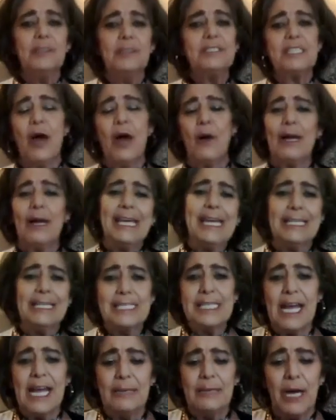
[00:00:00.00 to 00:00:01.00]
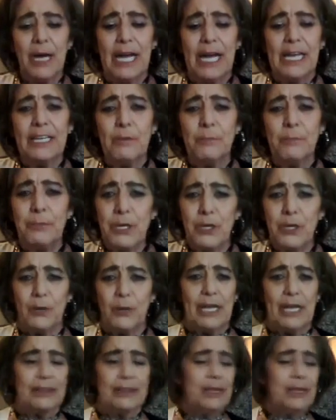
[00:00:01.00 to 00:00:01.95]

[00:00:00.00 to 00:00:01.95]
so I can't take my computer out